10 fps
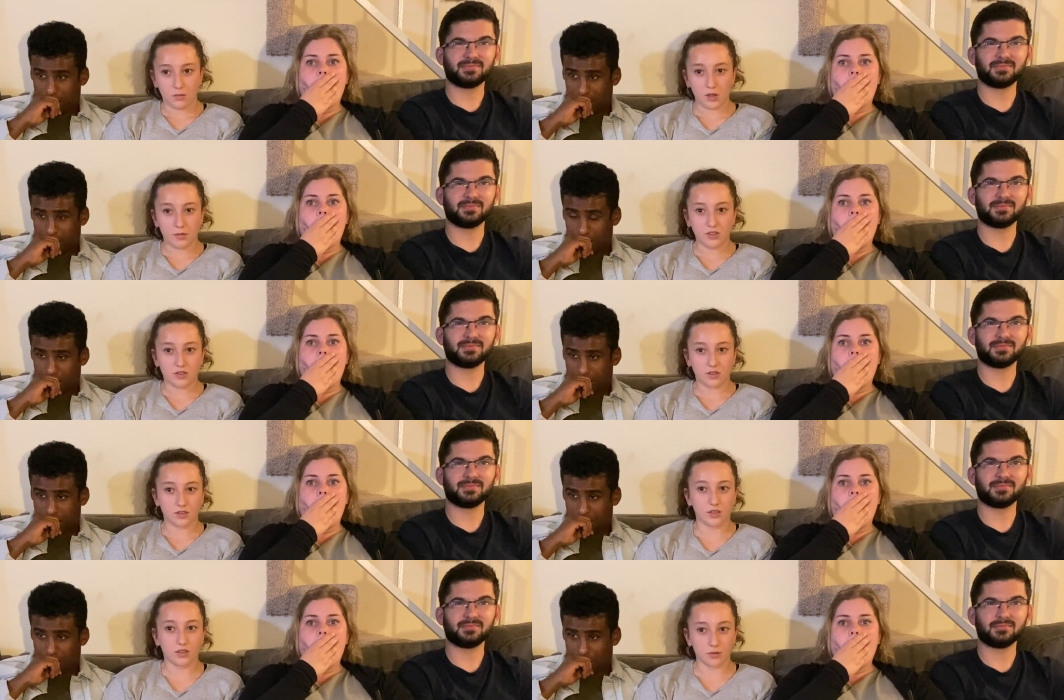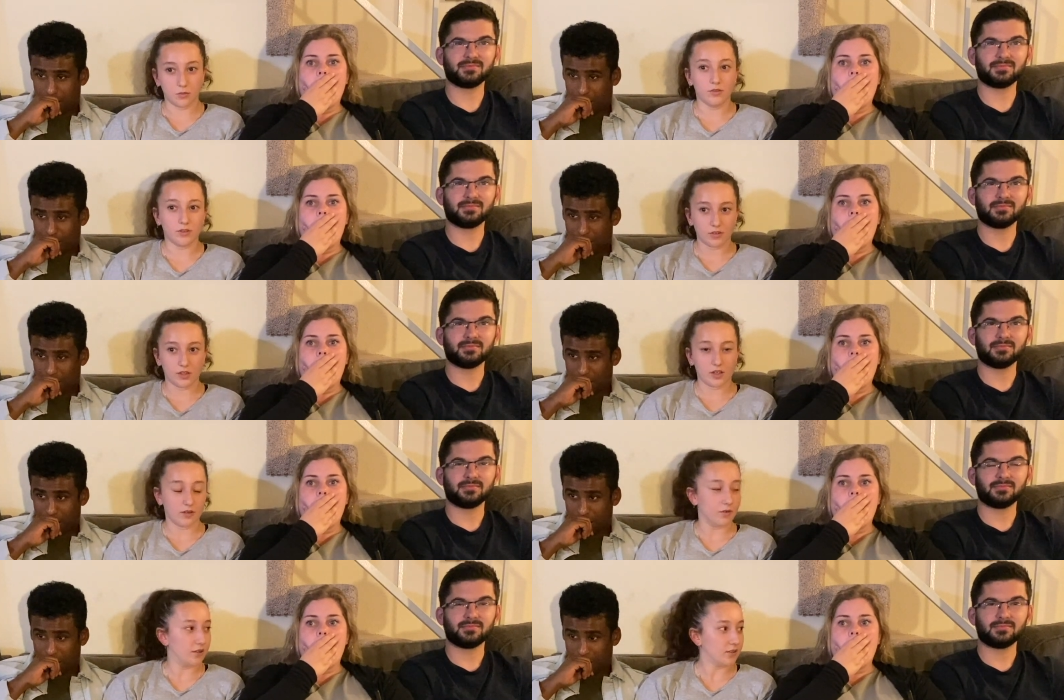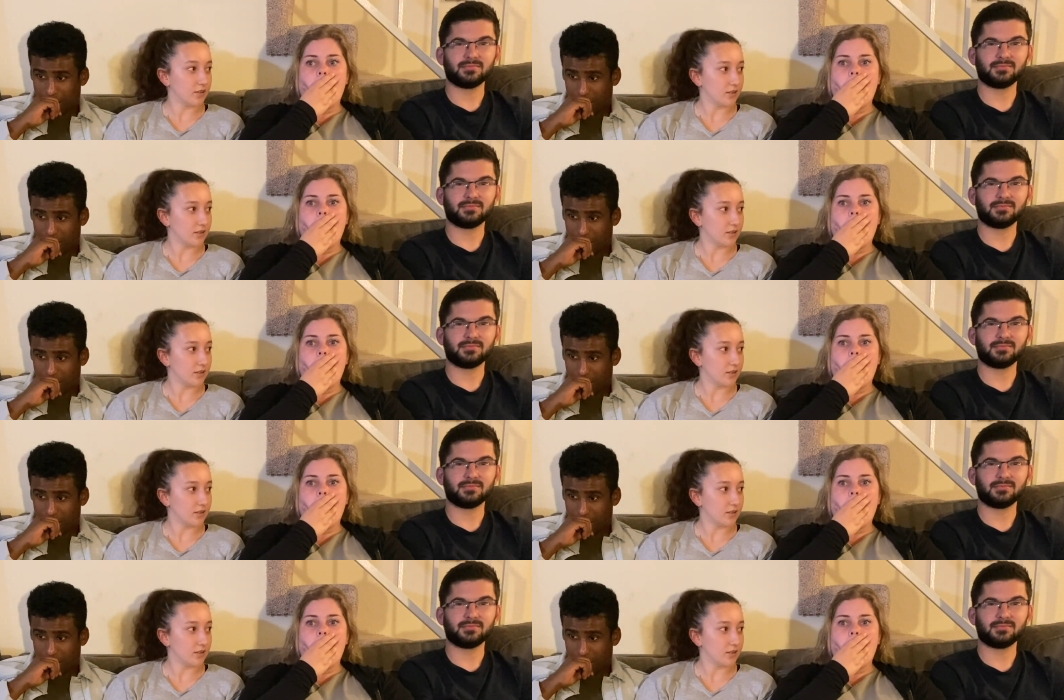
Speaker 1: Maybe she, she couldn't move everything at once.